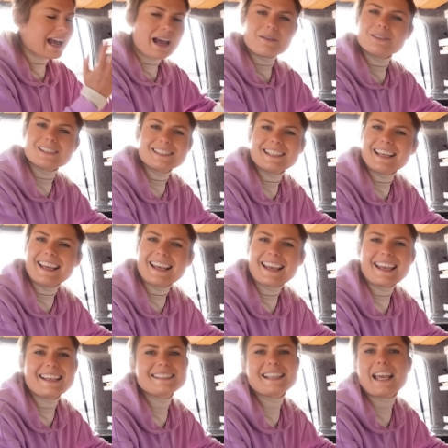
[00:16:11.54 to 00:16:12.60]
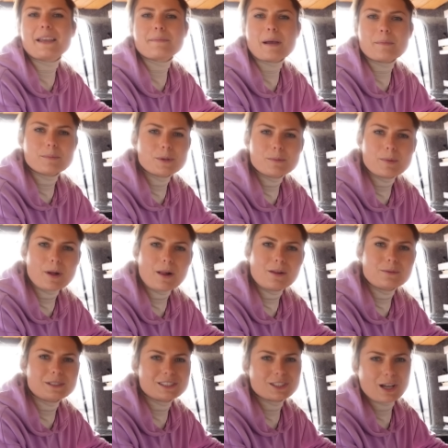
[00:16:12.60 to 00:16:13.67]
Our thing is a bamboo
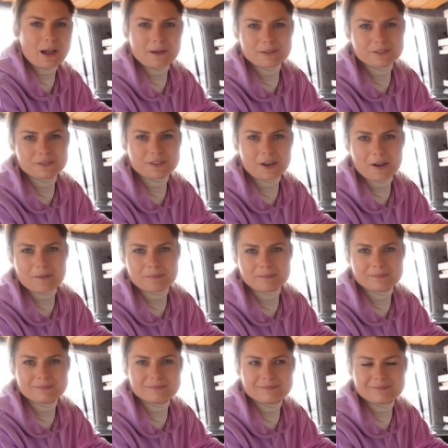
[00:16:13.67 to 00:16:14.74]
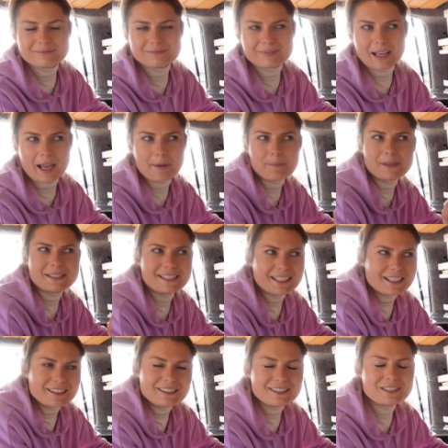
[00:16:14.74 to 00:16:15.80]
ball, which comes from a
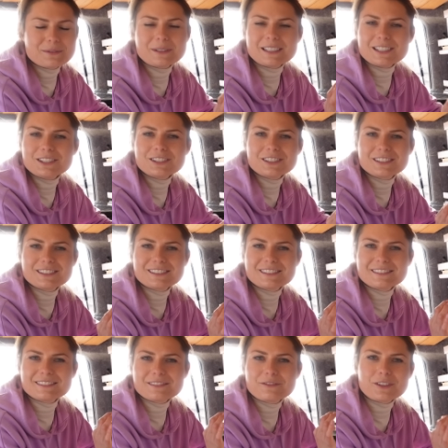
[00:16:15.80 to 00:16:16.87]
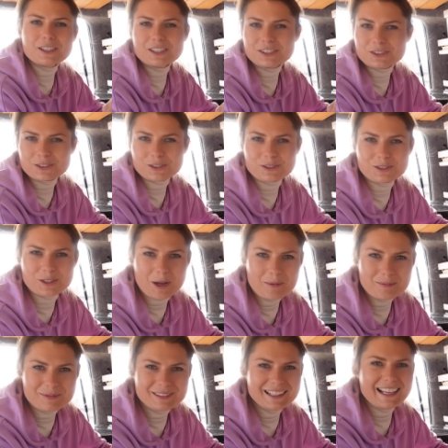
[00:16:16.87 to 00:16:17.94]
particular Swedish furniture
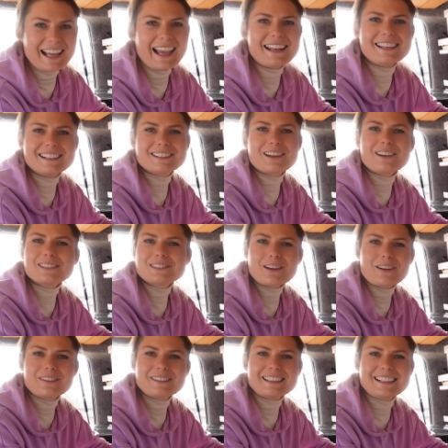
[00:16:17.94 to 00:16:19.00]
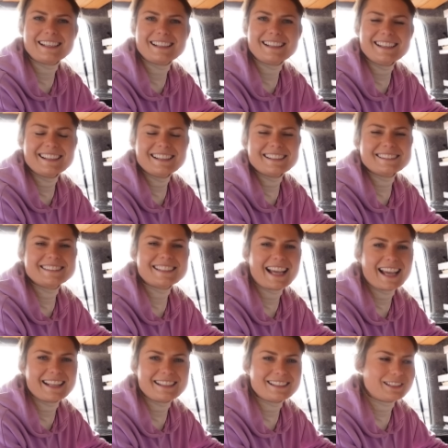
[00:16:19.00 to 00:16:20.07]
shop, and it cost only
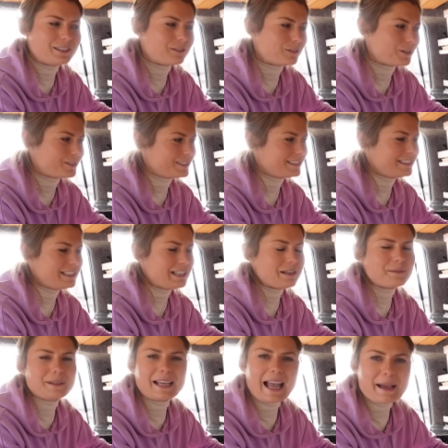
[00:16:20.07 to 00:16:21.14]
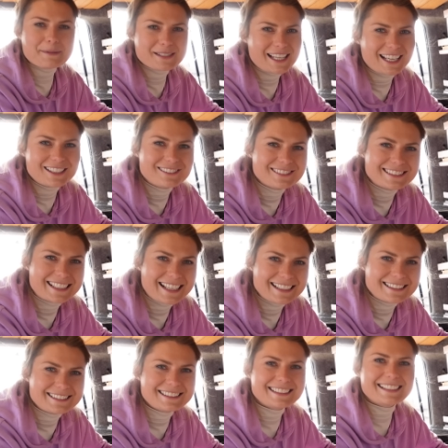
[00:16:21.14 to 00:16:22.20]
ten euros. We upcycled
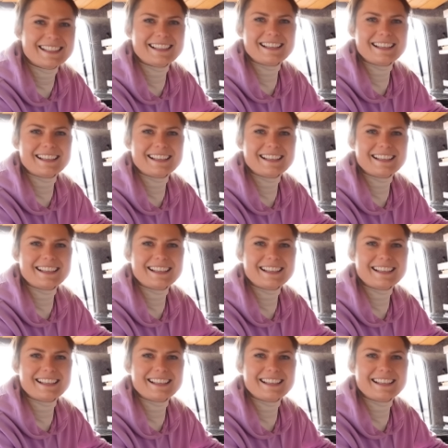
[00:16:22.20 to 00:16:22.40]
it